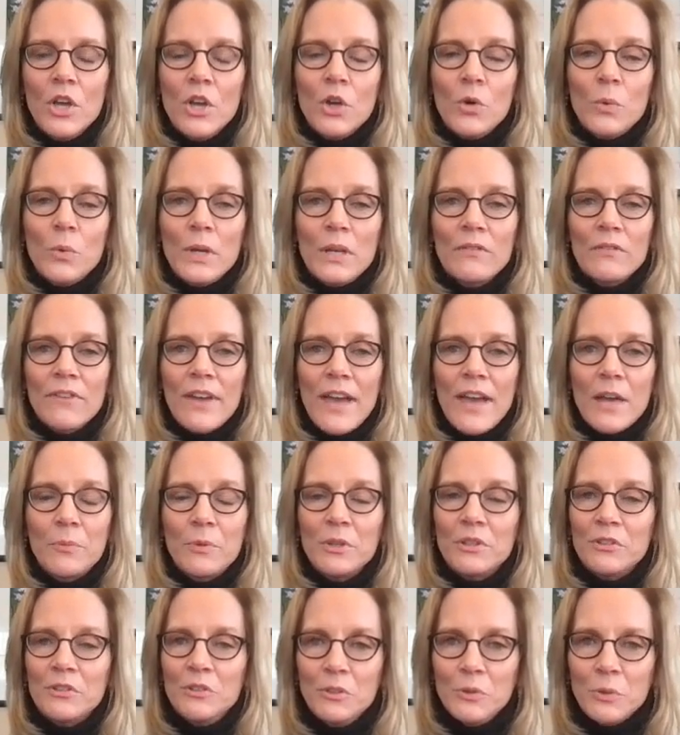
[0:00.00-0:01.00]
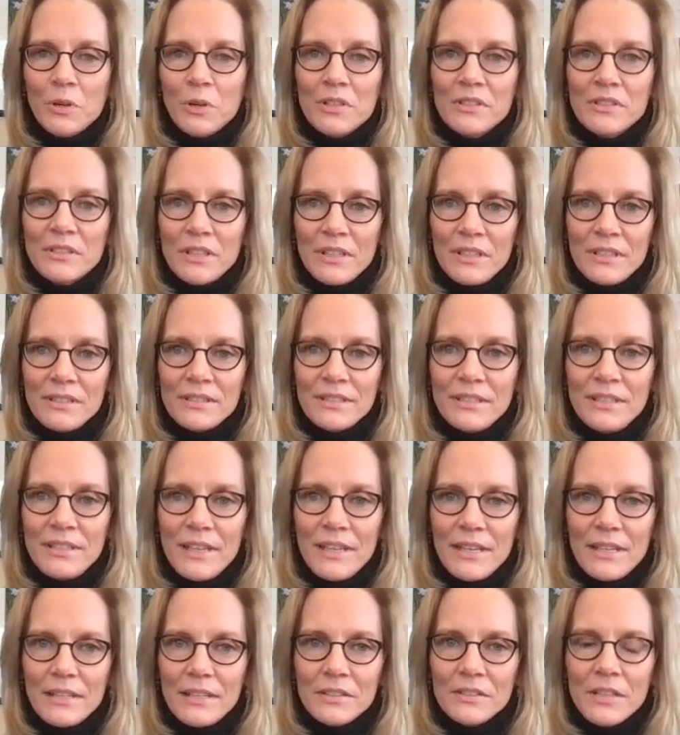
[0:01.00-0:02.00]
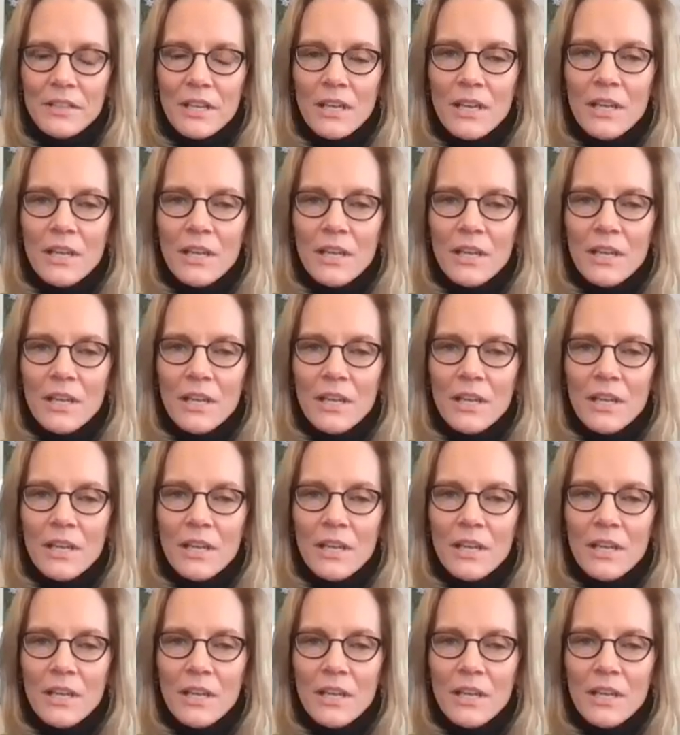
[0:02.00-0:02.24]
we have had with New York City's DAs,